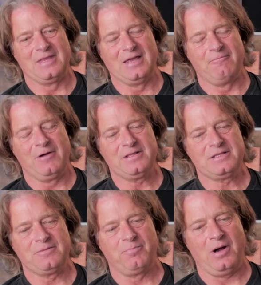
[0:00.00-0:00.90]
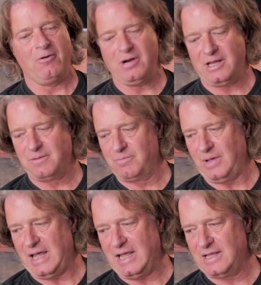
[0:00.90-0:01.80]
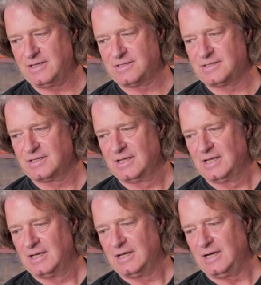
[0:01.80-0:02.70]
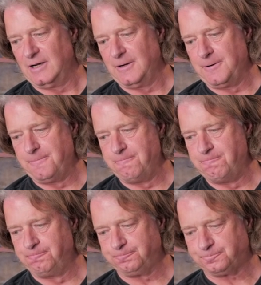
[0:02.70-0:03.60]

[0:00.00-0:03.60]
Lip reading: when the power amp has a